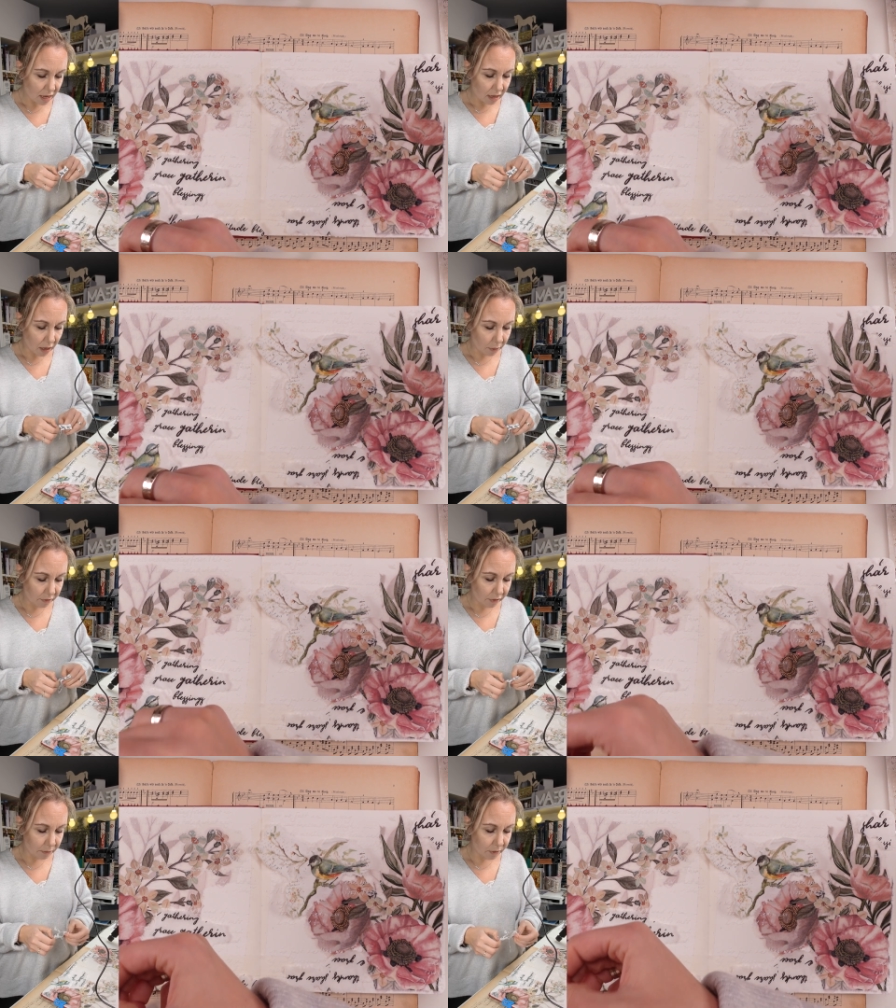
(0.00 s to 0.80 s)

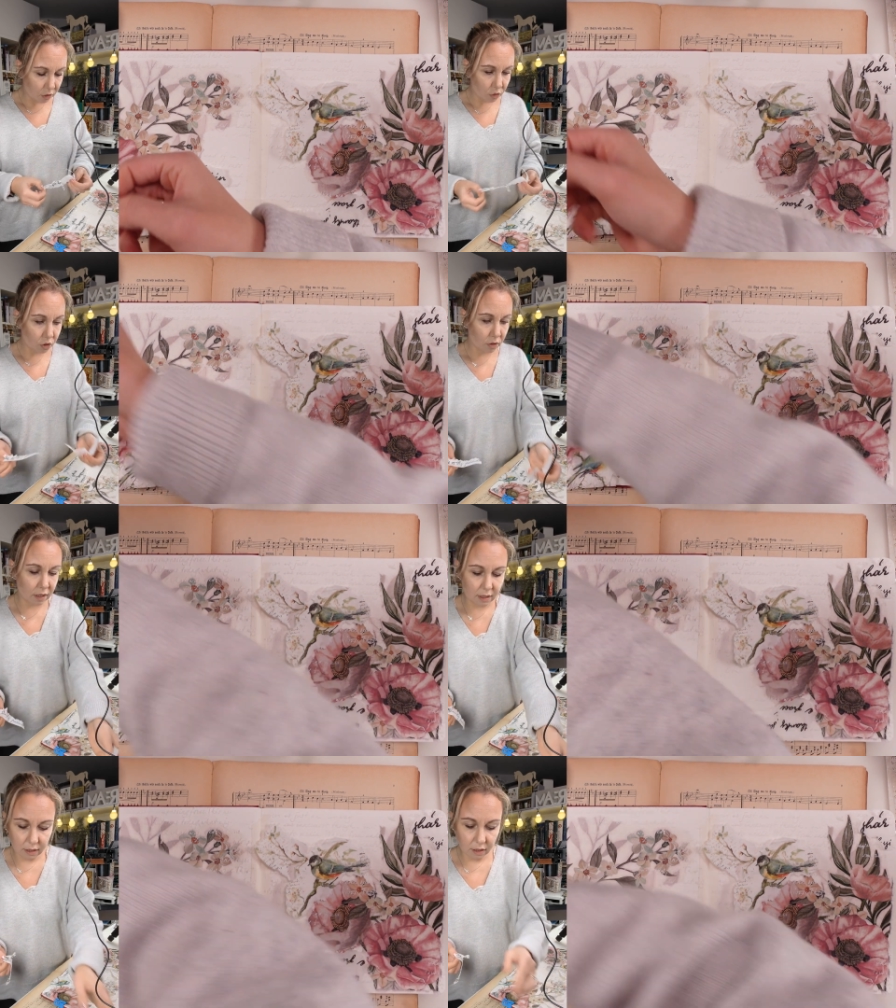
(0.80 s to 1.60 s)
However, I'm not too sure
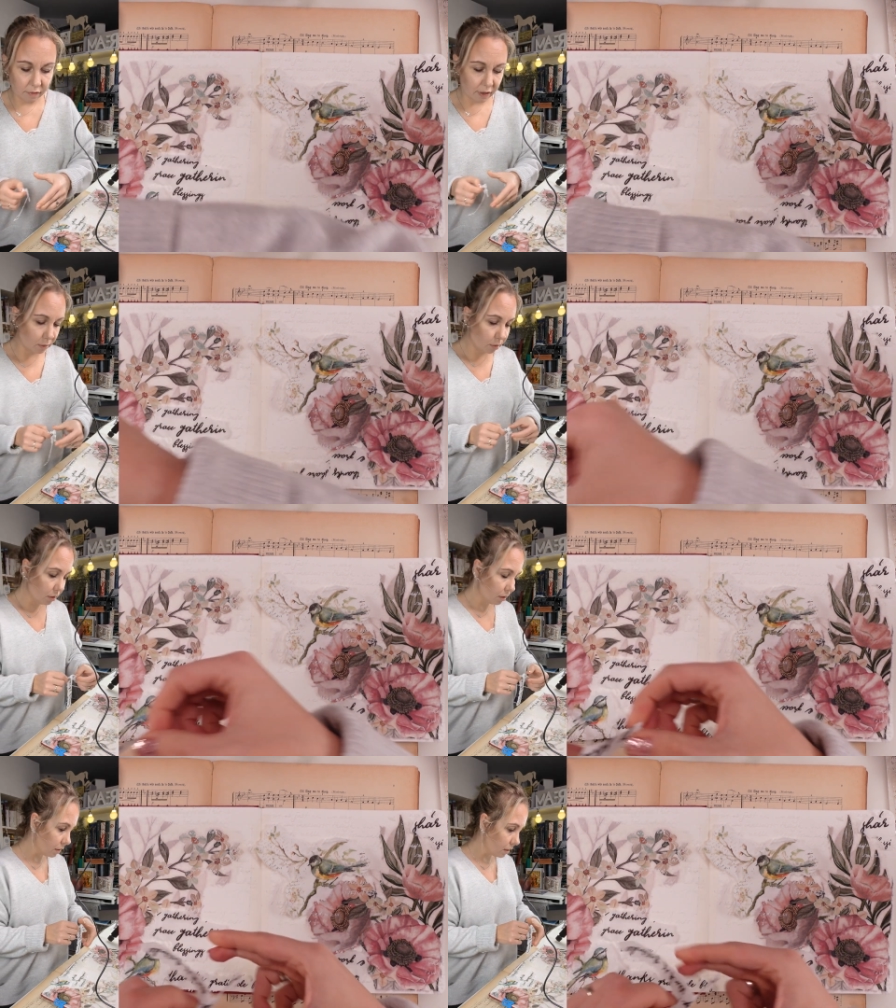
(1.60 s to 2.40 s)
they're still
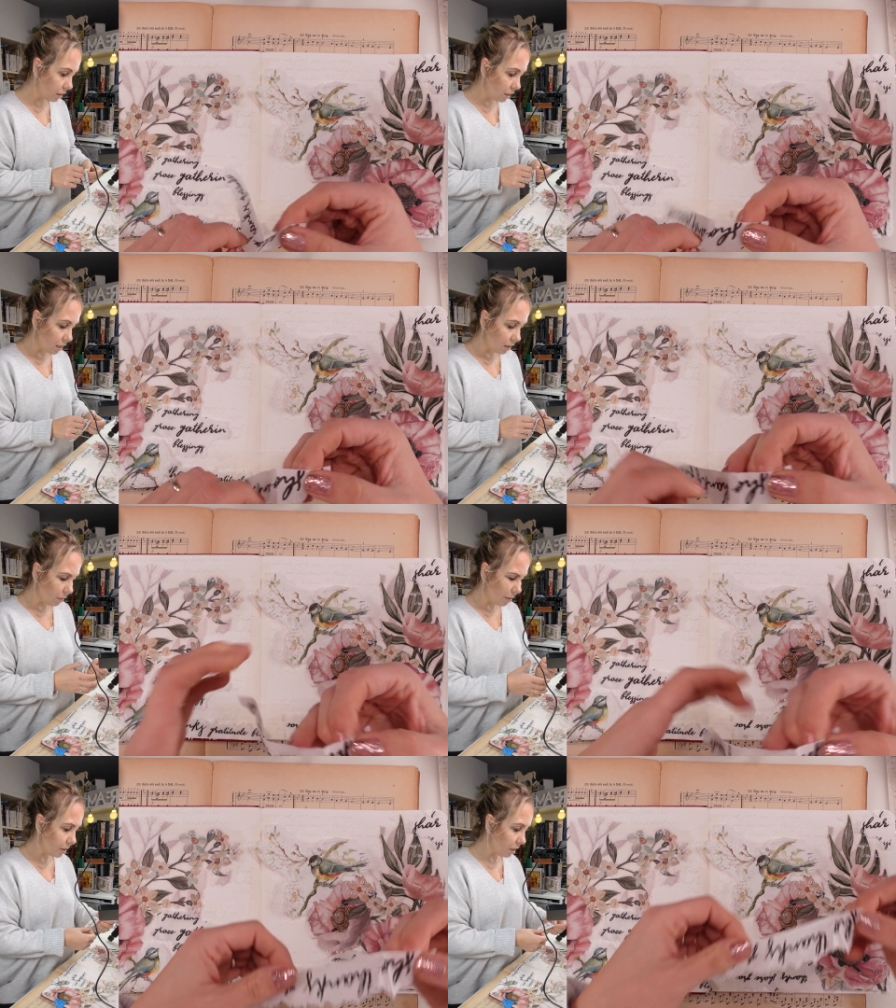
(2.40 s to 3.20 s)
available because the
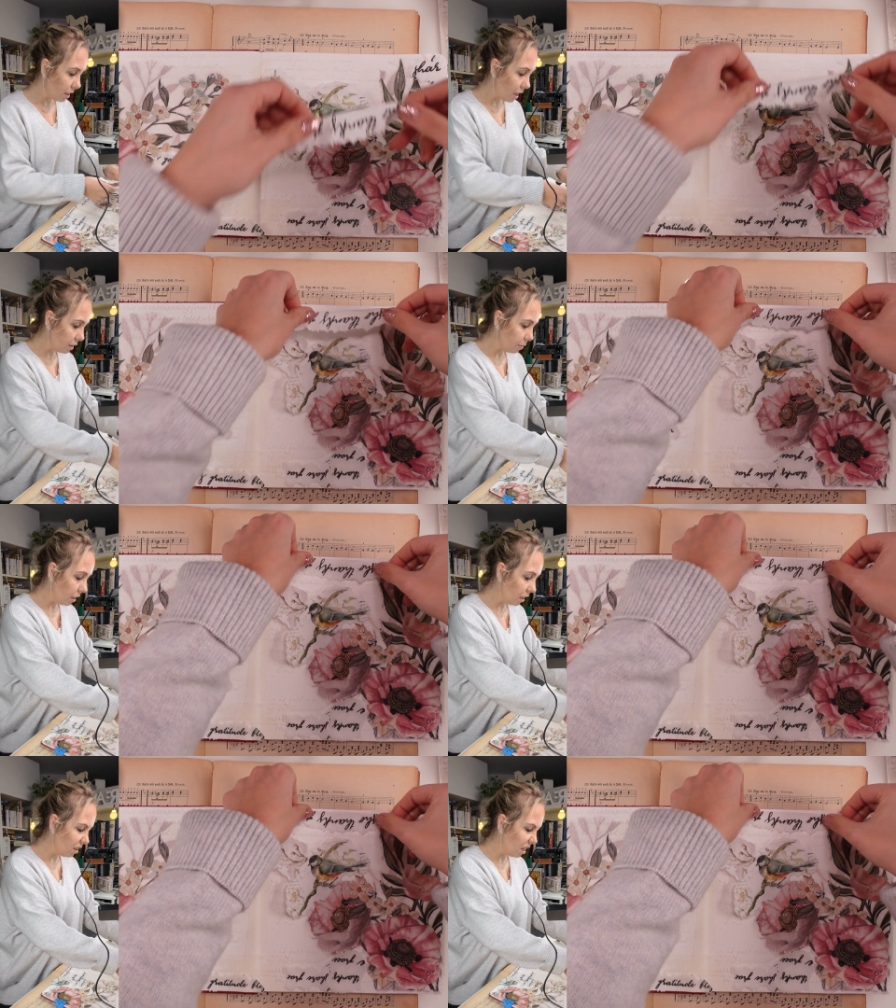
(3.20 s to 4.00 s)
website has
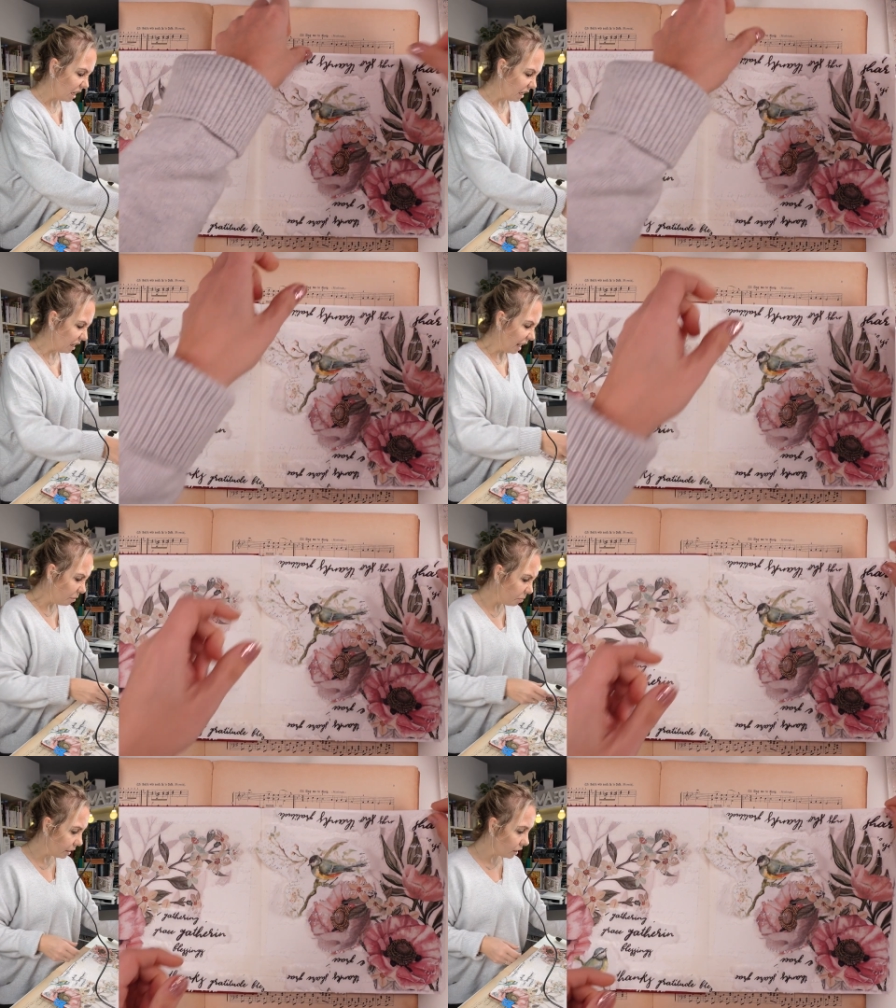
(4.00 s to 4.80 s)
been a little
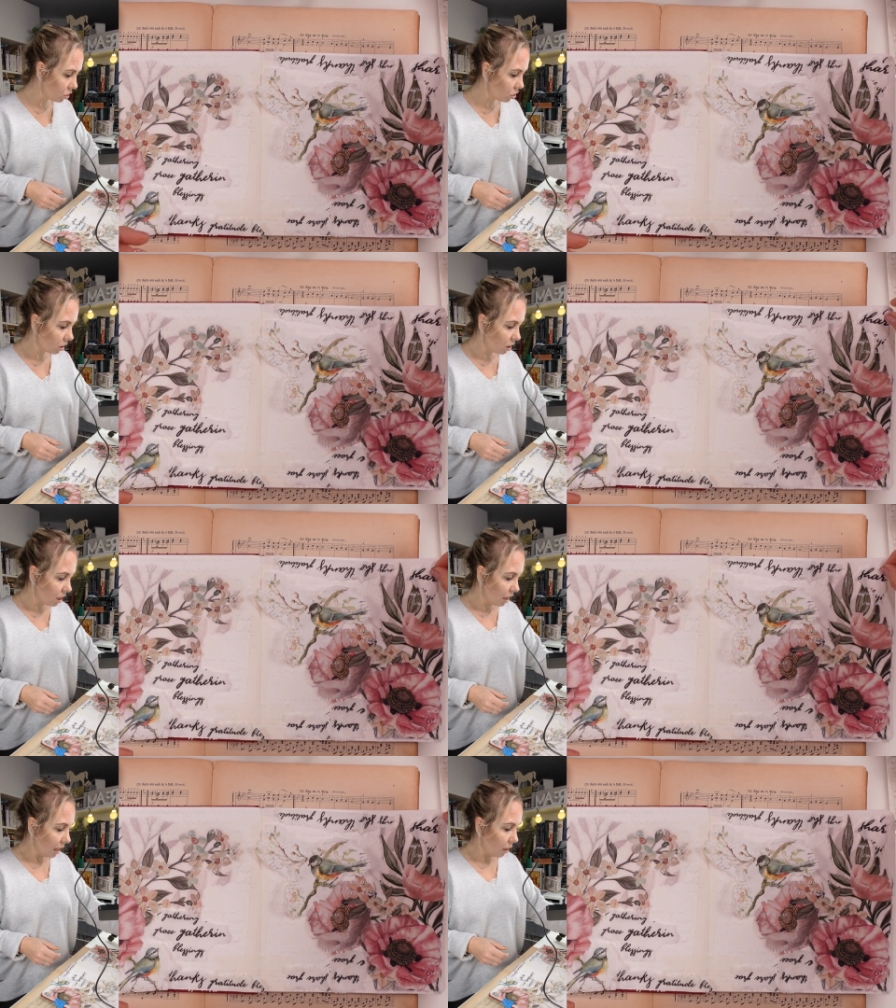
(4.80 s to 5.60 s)
empty-ish
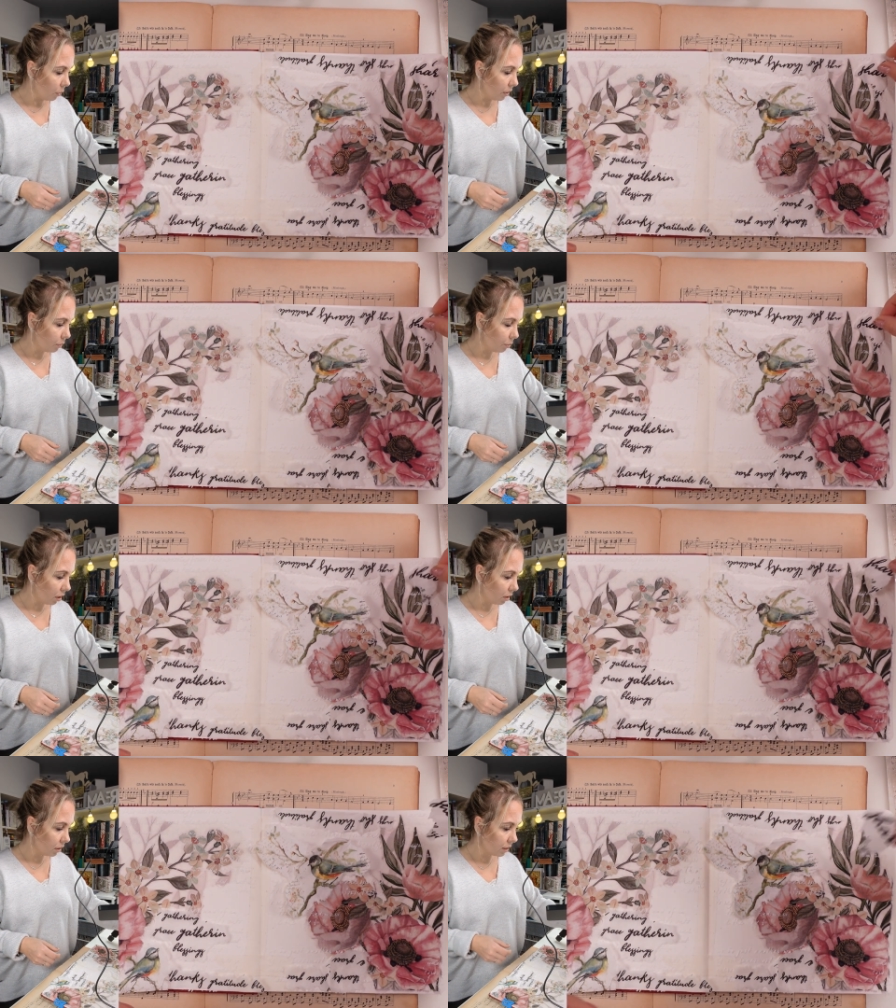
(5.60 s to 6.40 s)
with
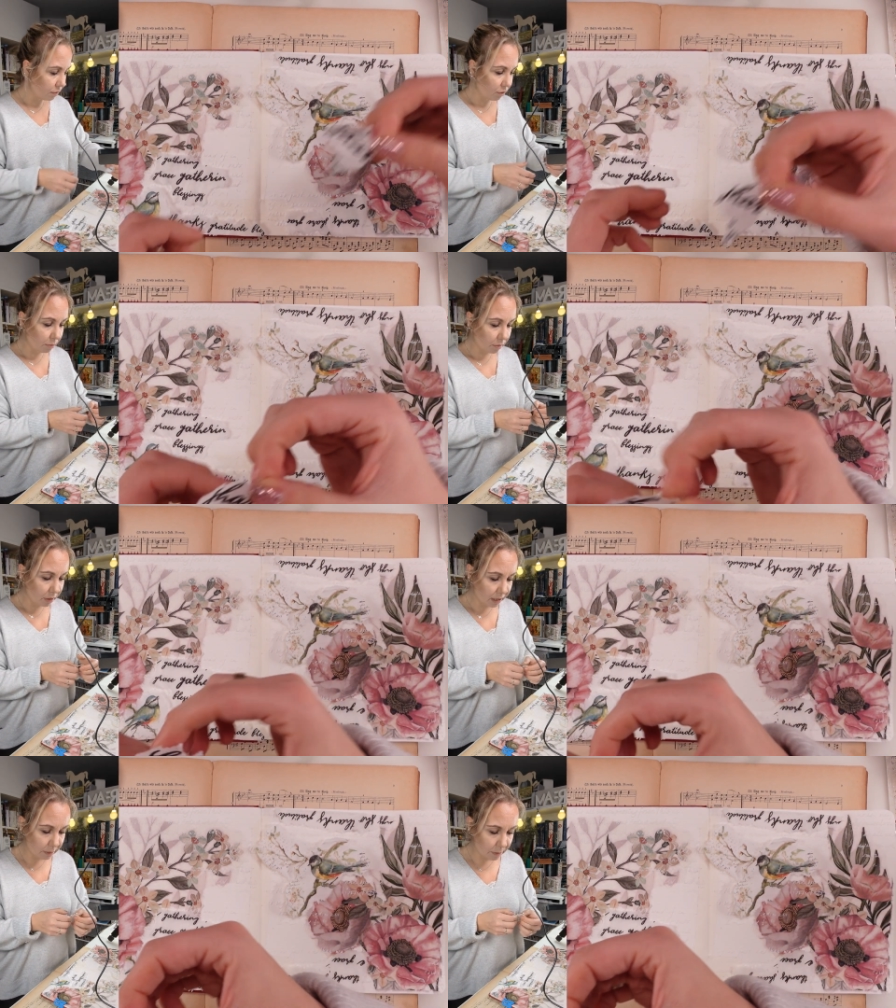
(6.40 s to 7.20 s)
products from
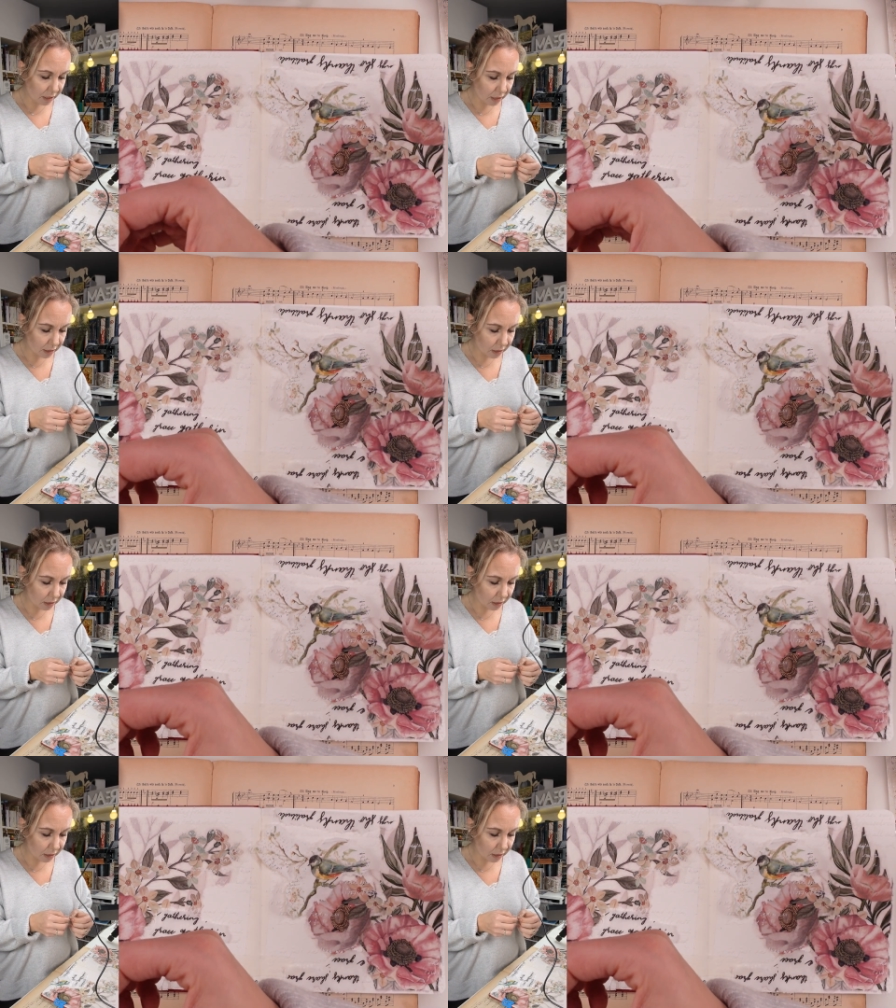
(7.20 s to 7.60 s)
mixed media,